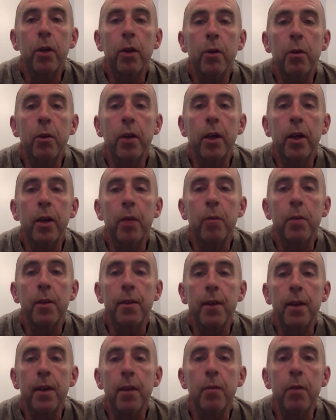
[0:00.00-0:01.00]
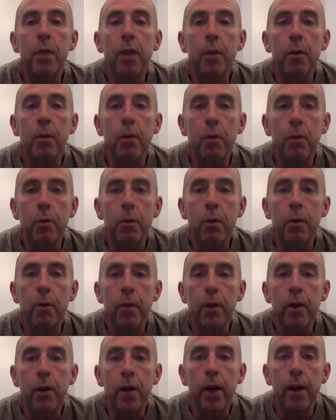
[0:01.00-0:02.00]
they can be safe and have a roof over
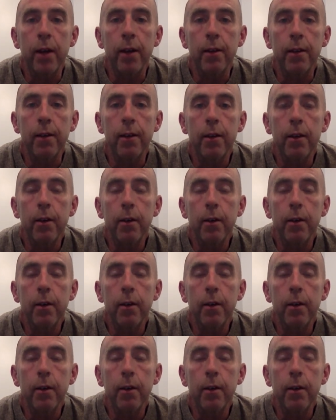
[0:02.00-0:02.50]
their heads.